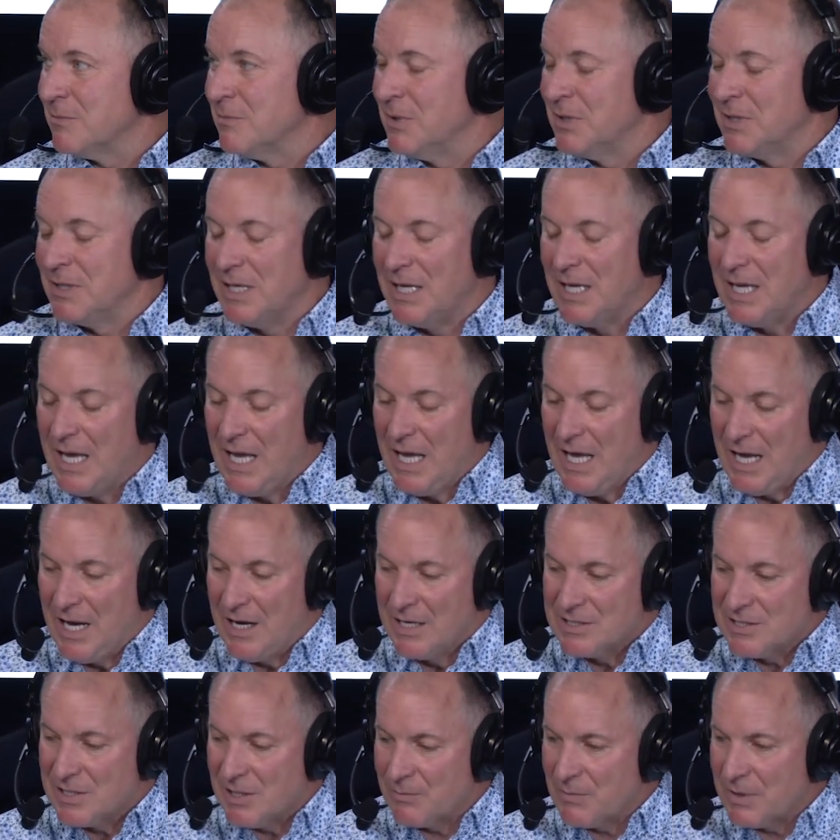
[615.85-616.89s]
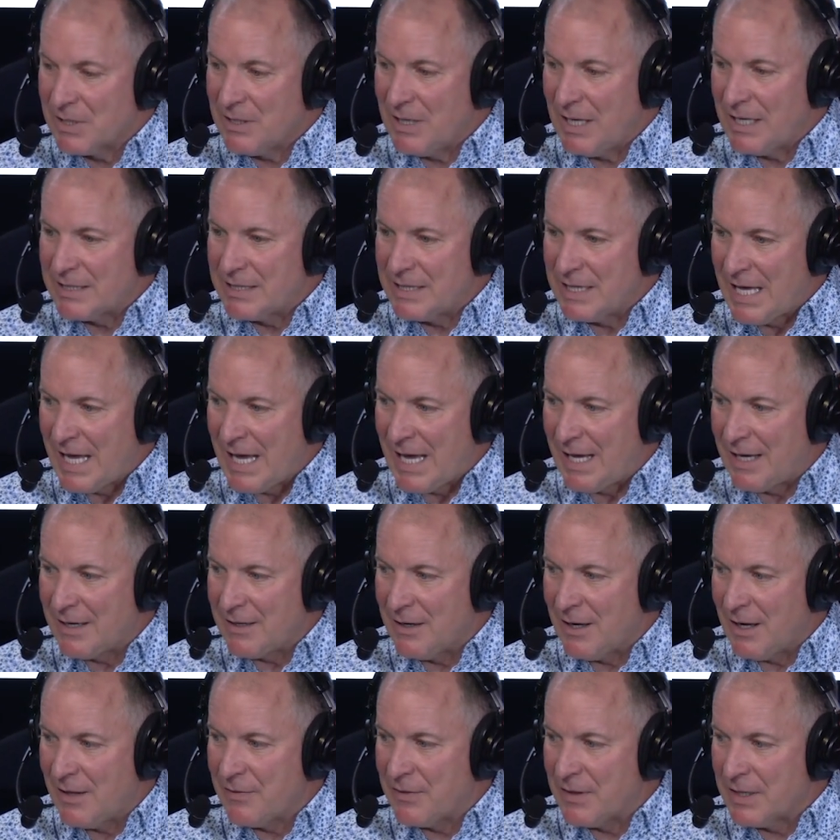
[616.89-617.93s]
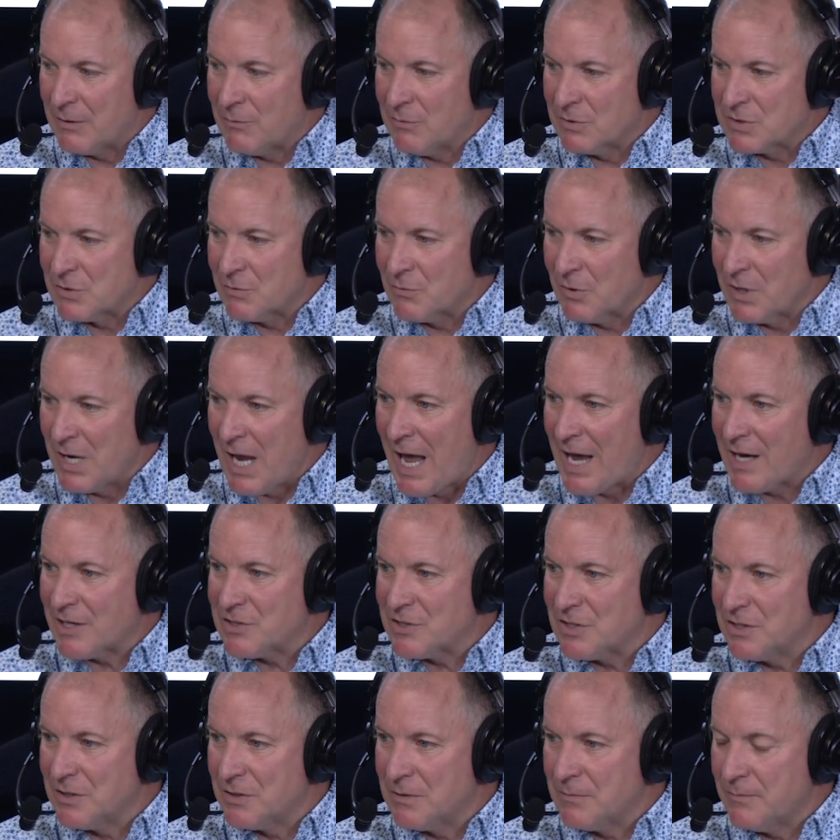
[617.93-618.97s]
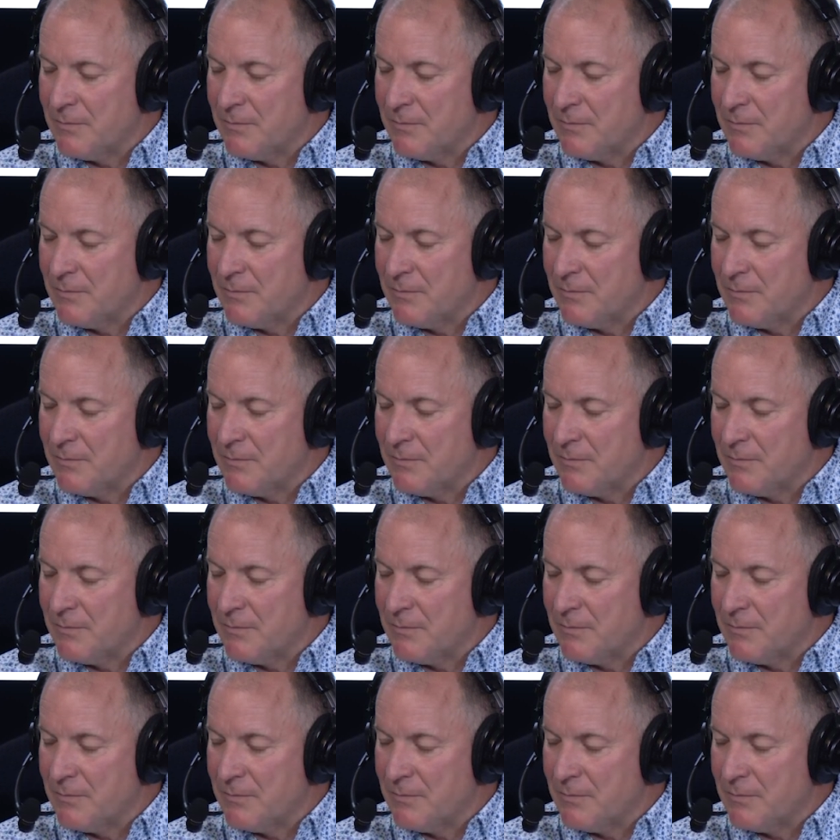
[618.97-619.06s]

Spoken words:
But something like that, I think, was a reaction